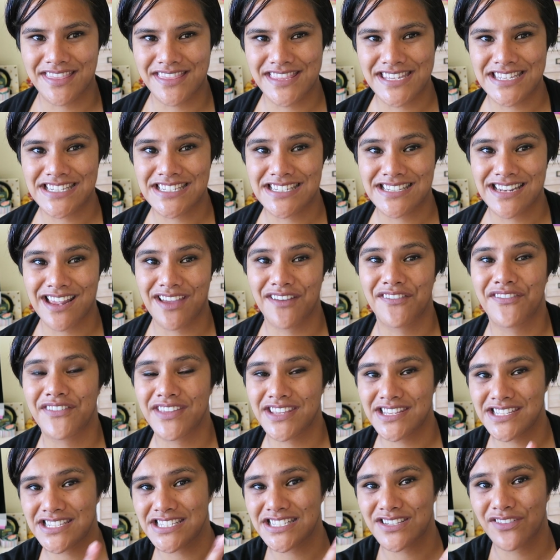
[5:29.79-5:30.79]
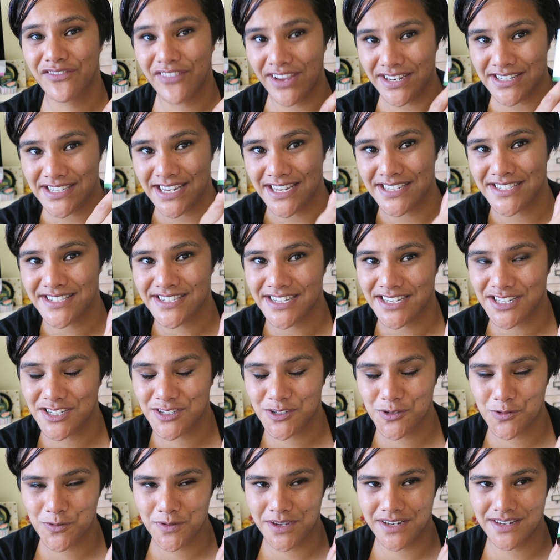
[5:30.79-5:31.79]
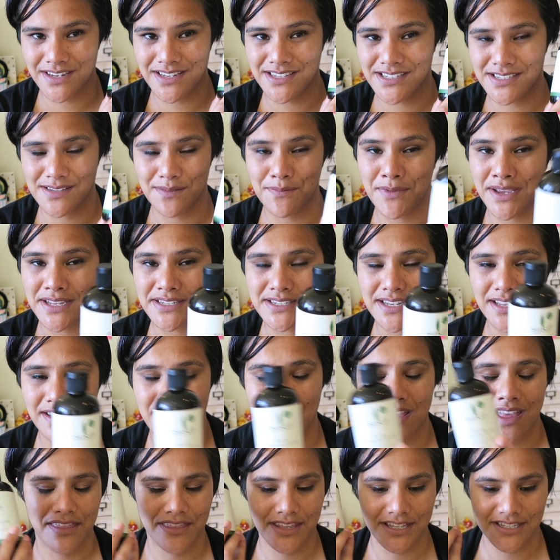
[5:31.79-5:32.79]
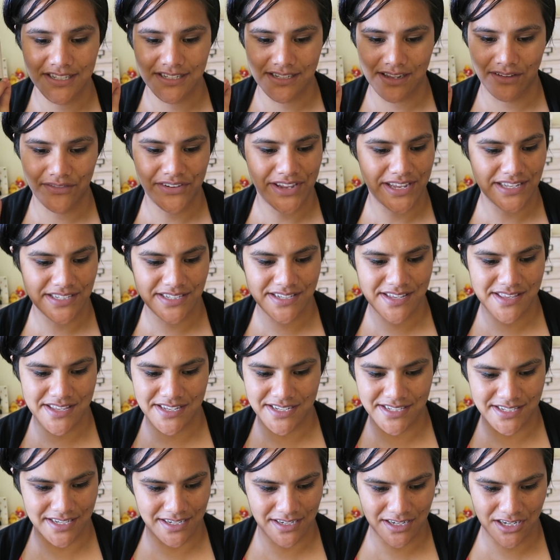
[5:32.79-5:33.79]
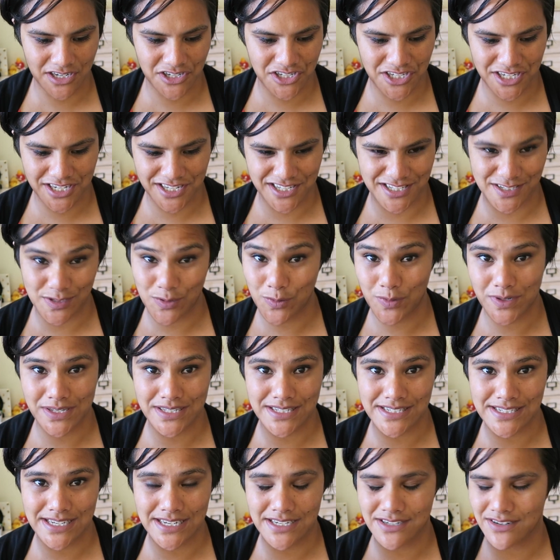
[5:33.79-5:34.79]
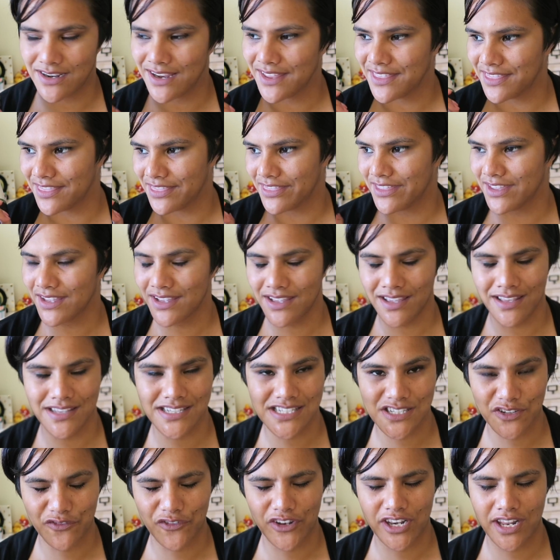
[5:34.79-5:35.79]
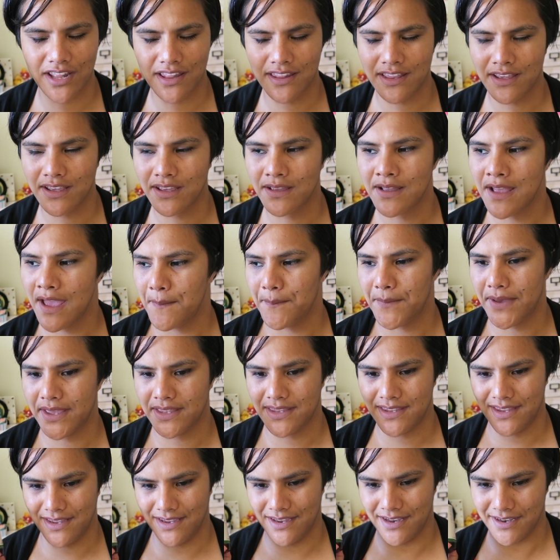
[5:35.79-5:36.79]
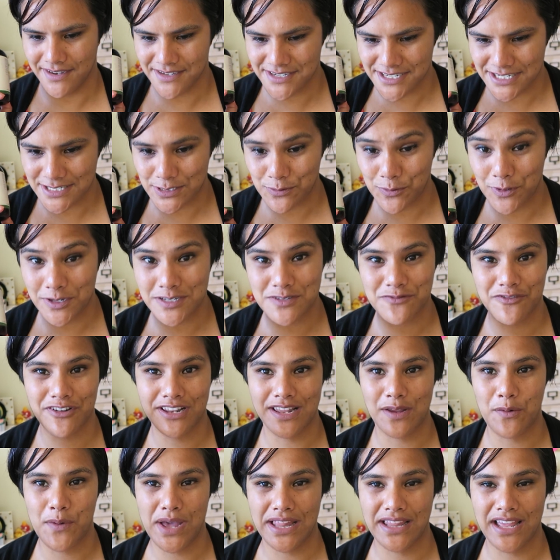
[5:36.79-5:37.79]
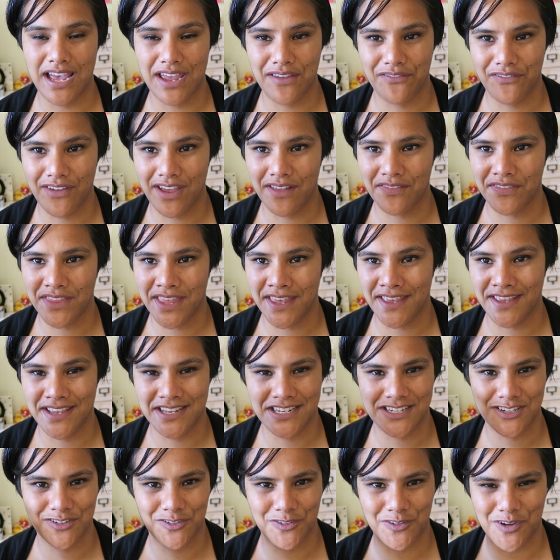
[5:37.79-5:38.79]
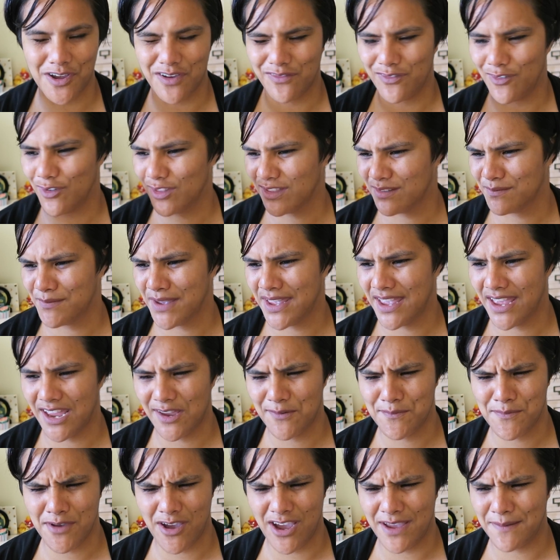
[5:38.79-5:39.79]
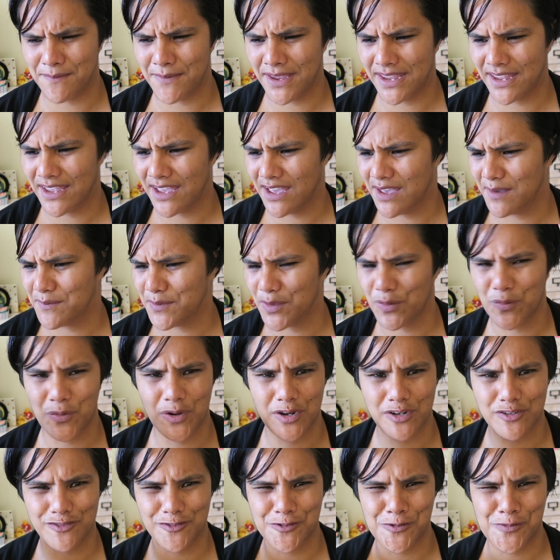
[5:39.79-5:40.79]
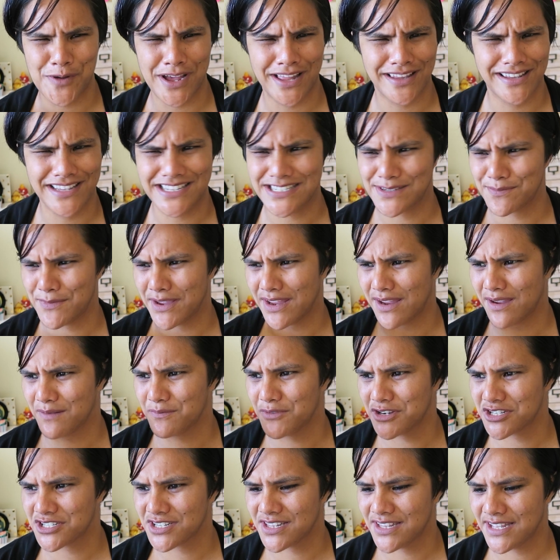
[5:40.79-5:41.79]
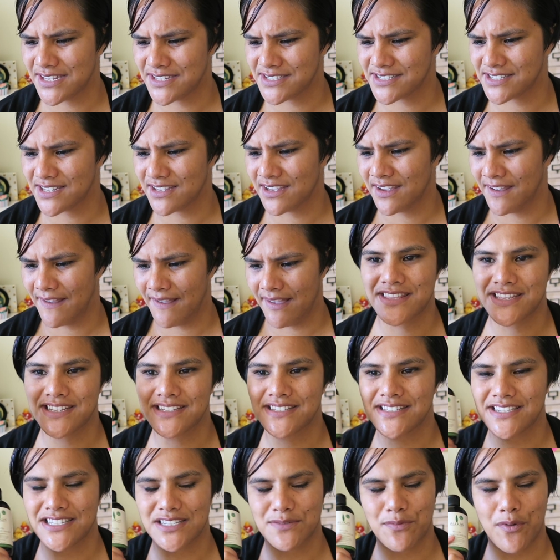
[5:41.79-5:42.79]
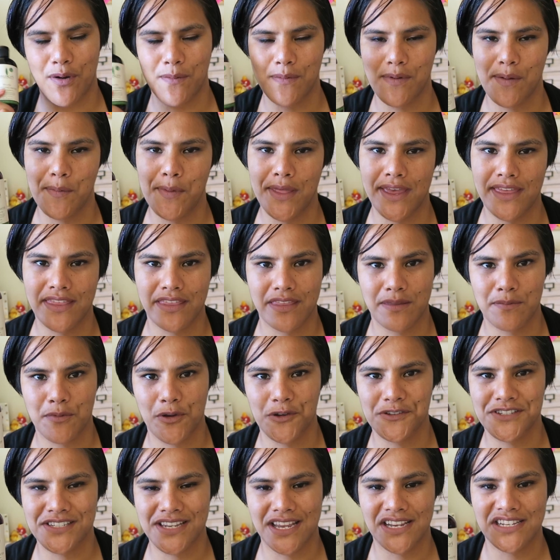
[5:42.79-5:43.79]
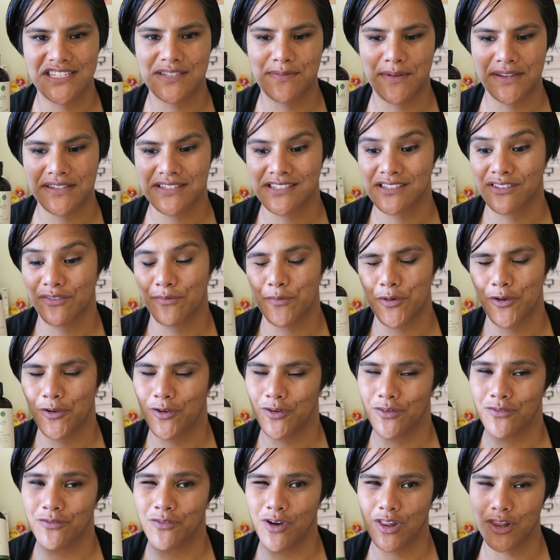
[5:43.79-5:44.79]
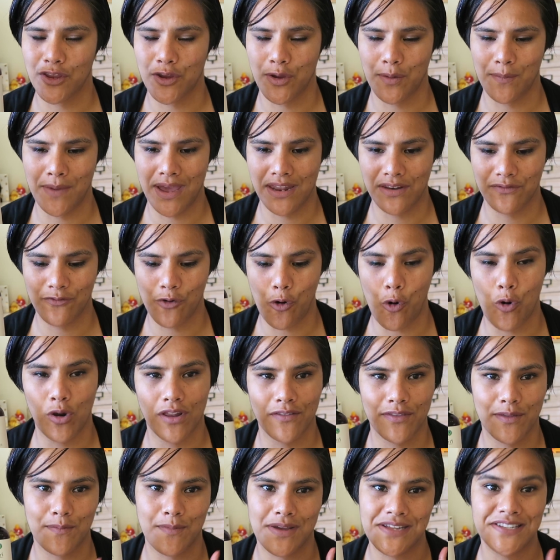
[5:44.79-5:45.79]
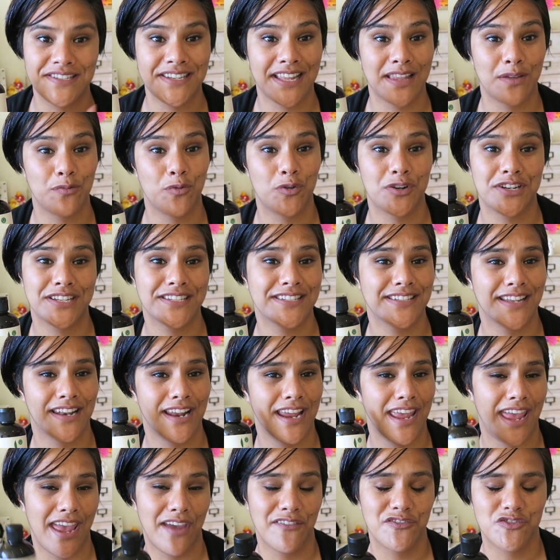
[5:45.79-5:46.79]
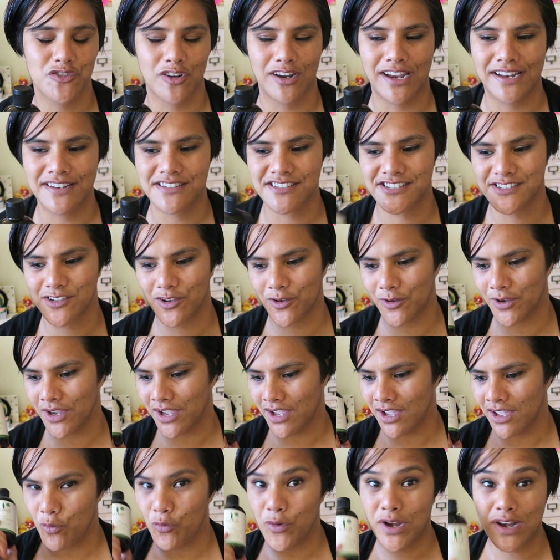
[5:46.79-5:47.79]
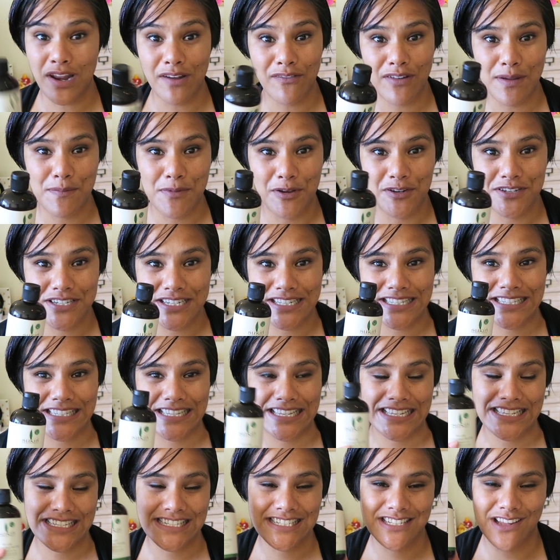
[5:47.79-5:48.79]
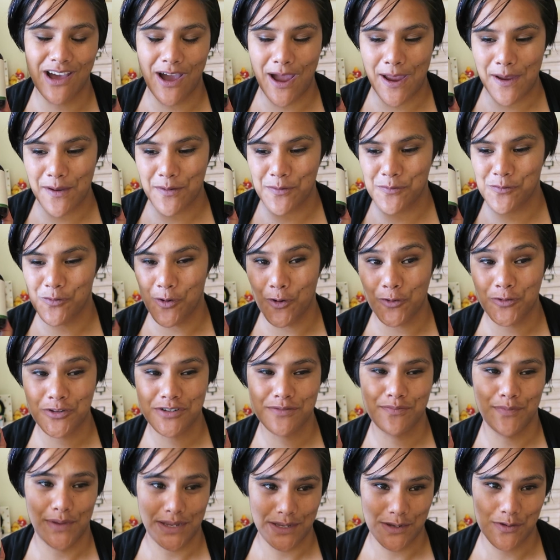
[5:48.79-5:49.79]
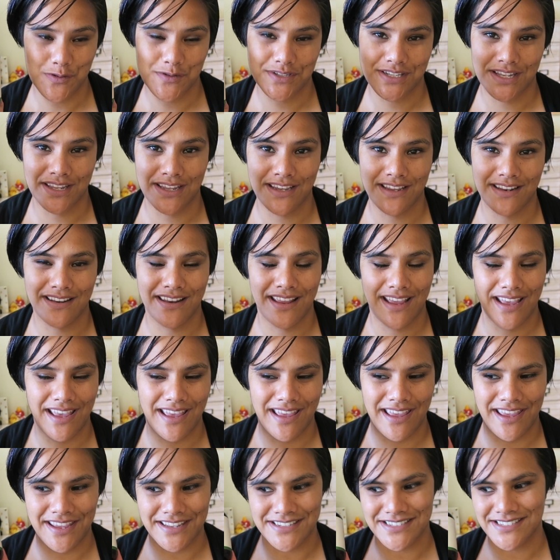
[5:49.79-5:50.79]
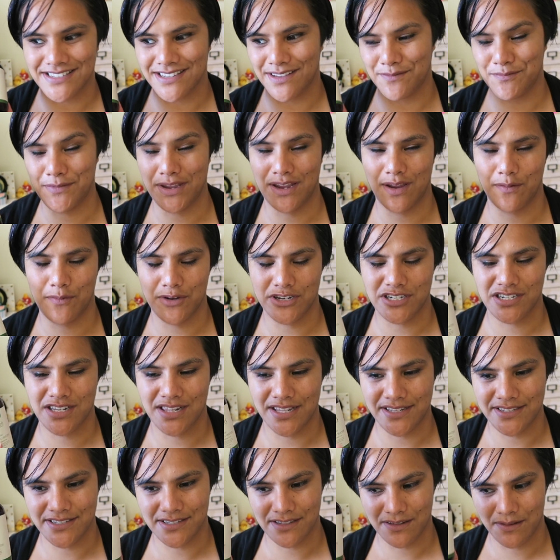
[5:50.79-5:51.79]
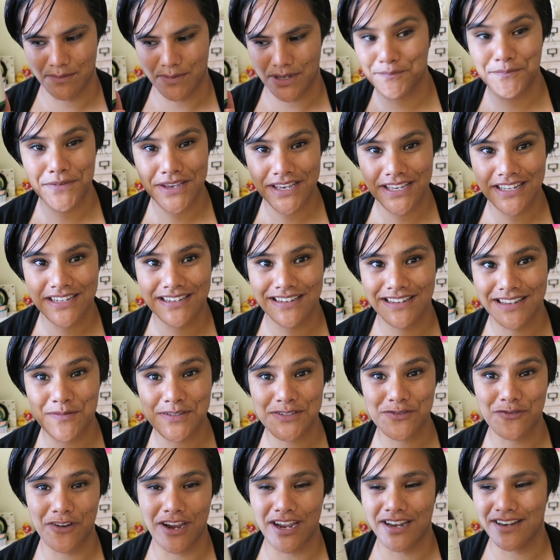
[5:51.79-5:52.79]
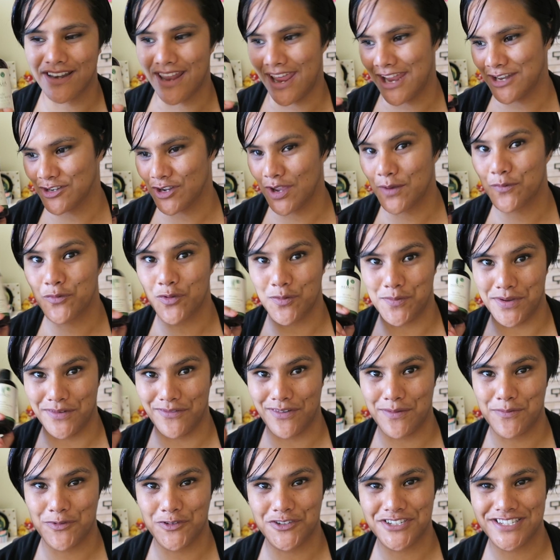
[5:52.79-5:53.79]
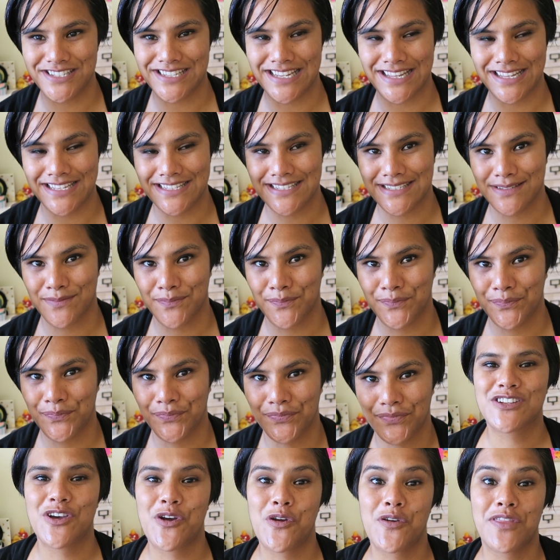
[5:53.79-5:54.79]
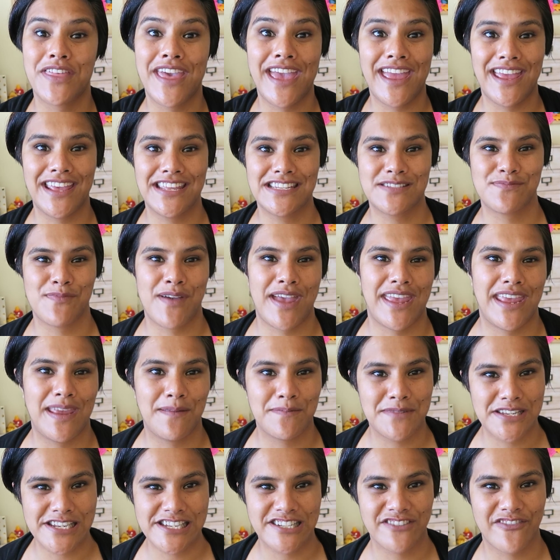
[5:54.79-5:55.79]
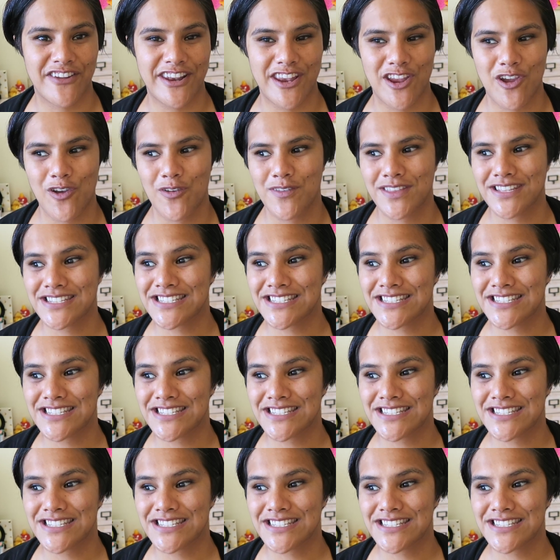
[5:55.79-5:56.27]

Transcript: This stuff is fantastic. Sukin is amazing. This stuff has the signature Sukin scent. I think it's vanilla, but yeah, it just works really well. I found that it took off all of my eye makeup. It worked well as a makeup brush cleanser. This is probably the most expensive per volume out of all of the micellar waters that I have tried, so when I repurchase this I won't be using it as a makeup brush cleanser, but it was great and I will be repurchasing this. So that is my empties video.